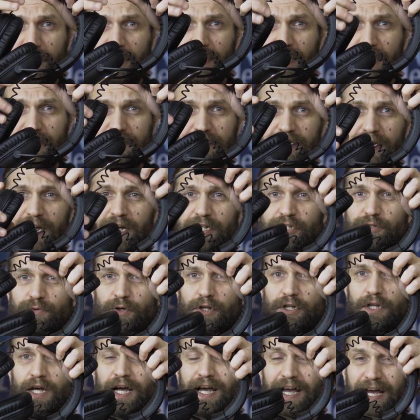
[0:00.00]
connects the
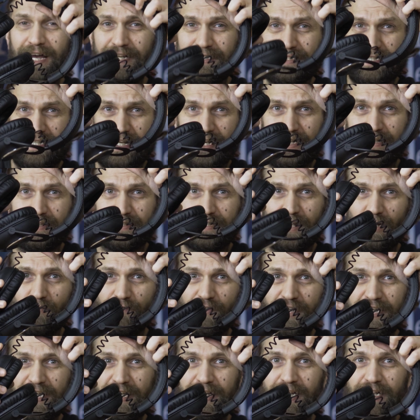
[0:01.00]
actual headset
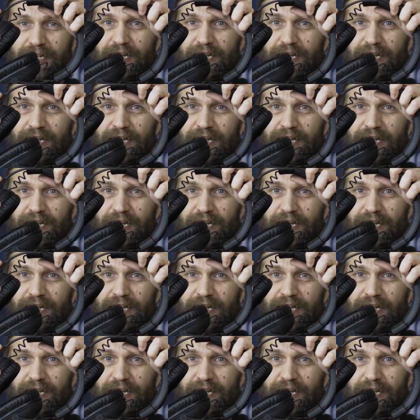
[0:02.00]
itself, the ear